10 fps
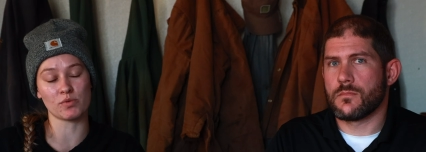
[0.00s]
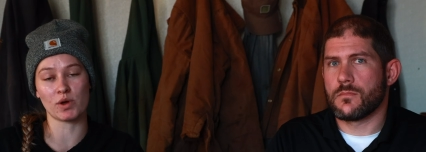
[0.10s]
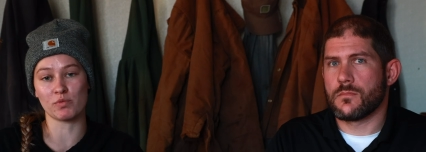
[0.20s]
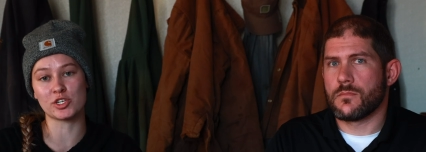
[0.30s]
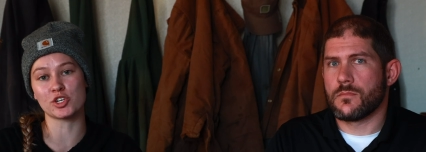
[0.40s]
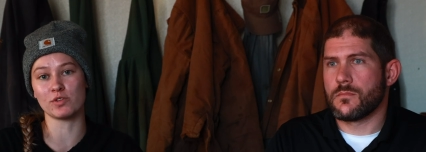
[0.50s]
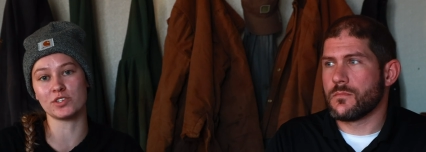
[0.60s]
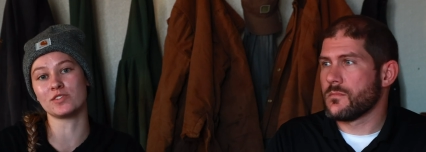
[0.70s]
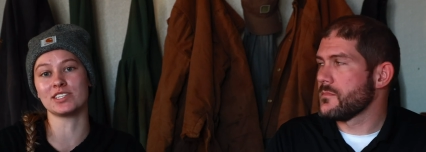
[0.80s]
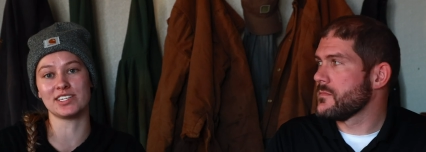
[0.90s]
Speaker 1: the one we showed
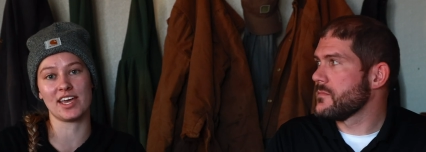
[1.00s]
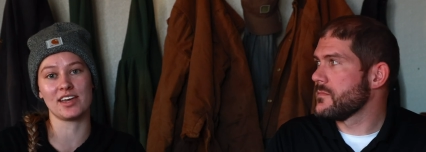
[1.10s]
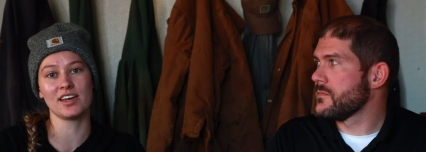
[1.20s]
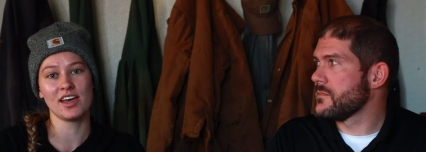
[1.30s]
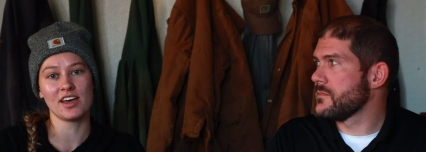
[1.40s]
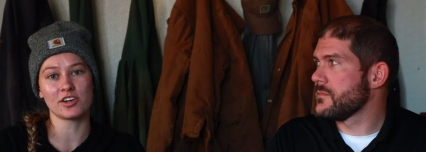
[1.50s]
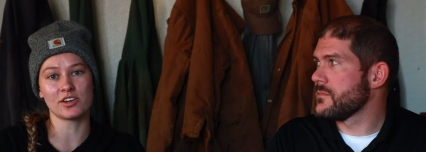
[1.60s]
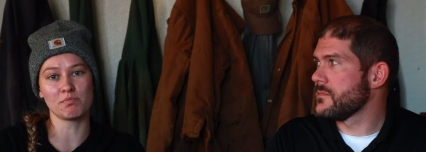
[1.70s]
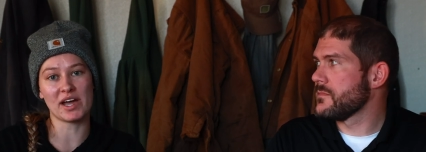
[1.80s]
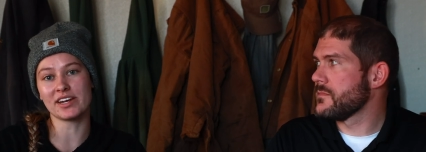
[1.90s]
you today
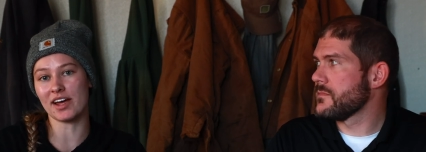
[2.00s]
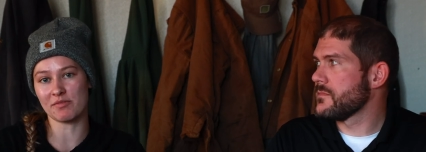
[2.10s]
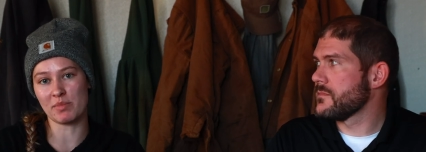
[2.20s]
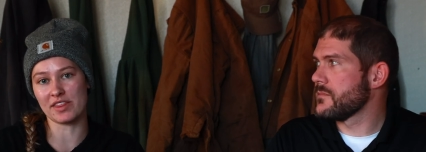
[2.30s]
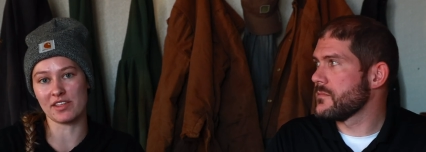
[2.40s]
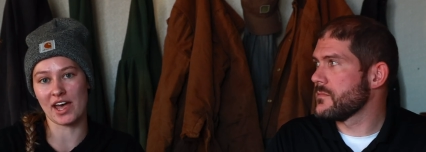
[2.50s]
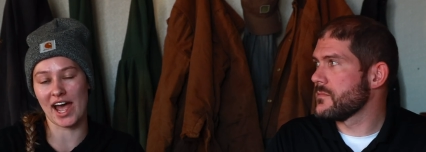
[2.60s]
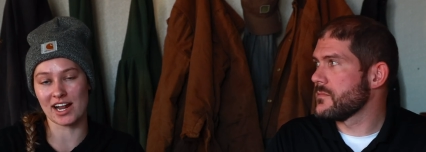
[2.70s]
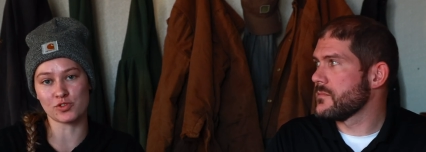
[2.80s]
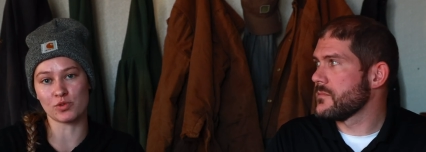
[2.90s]
might not have been the
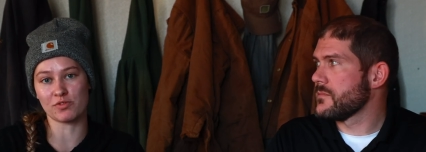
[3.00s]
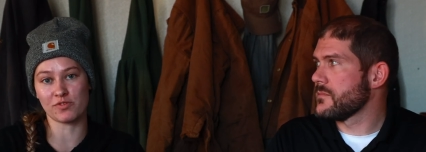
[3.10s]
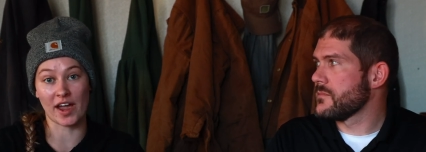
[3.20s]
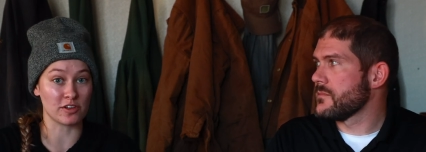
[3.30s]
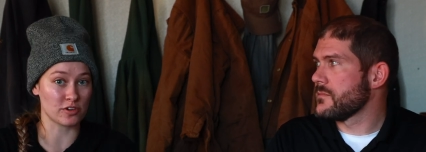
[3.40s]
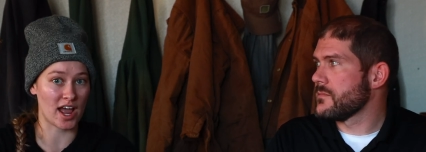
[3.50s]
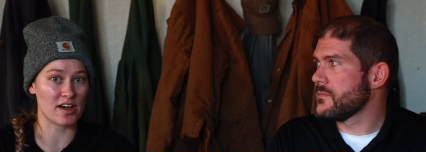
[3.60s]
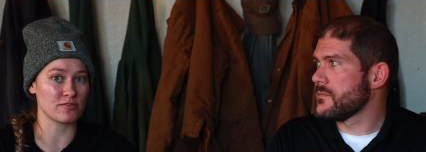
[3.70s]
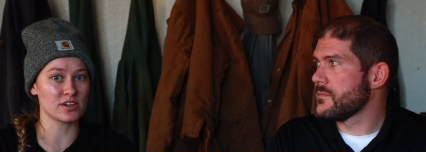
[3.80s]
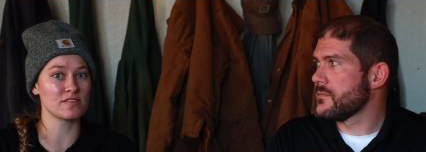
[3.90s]
actual final
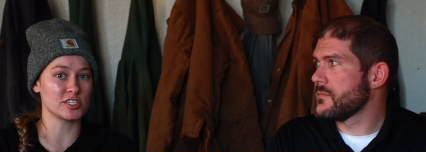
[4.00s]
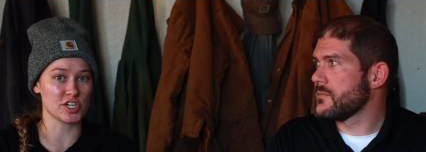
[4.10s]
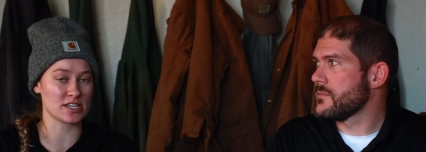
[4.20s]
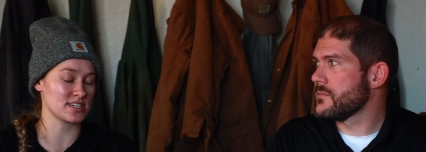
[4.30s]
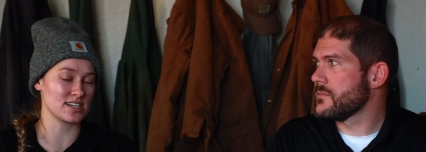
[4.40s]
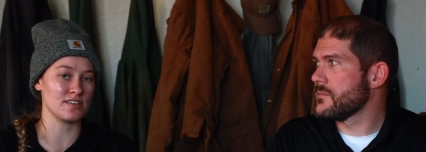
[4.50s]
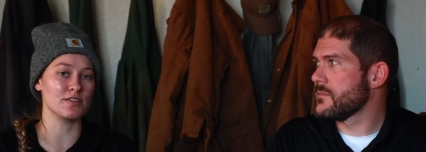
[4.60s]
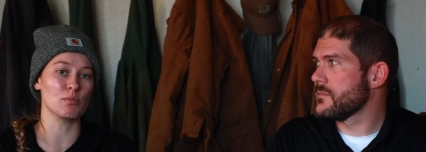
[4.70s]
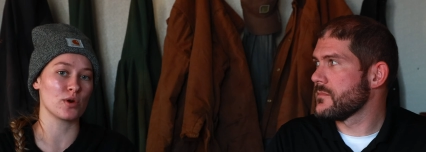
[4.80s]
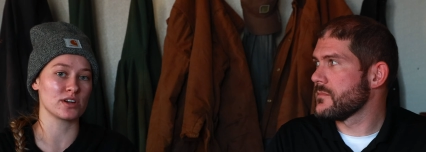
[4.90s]
graph. We could have adjusted it
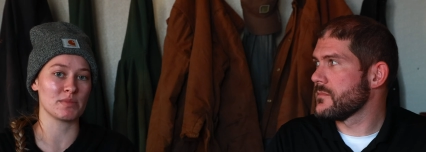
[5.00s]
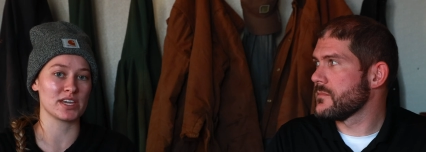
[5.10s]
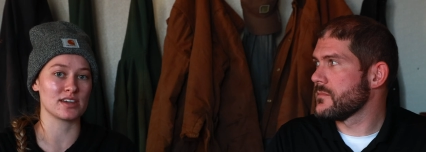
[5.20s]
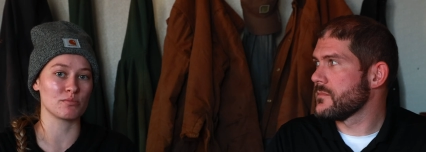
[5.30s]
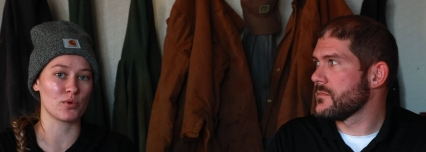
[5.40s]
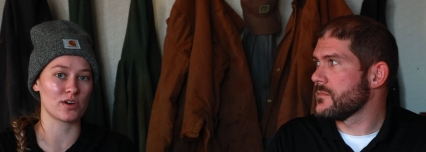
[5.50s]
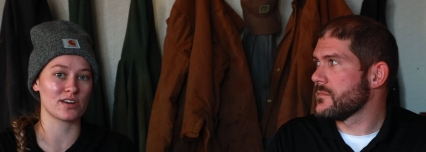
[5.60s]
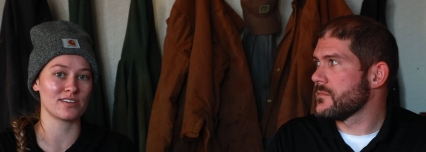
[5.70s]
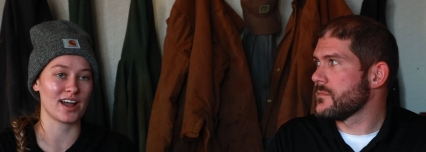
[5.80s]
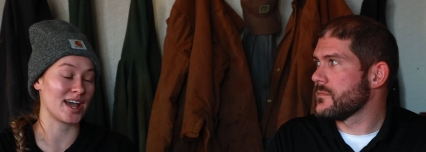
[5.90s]
even more to make it
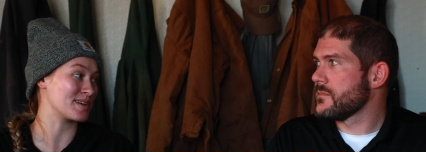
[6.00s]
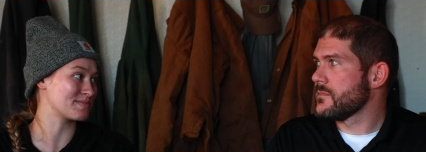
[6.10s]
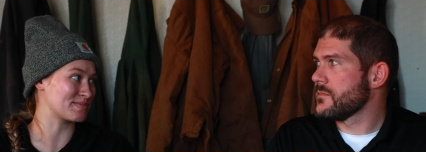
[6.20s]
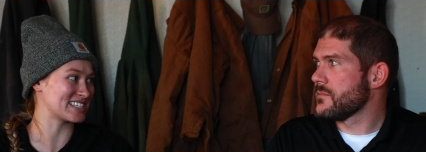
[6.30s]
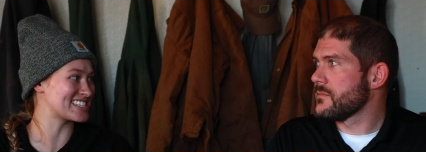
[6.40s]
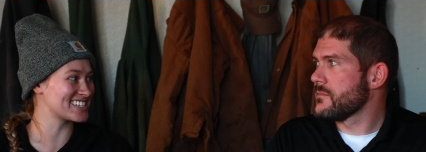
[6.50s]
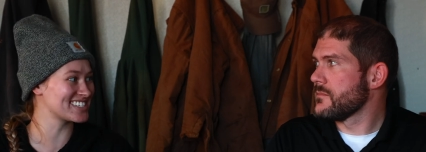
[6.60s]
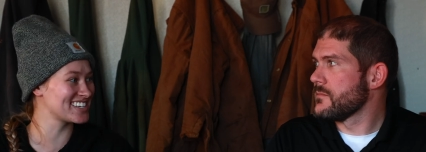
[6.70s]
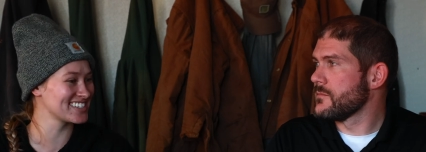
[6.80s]
more eye pleasing.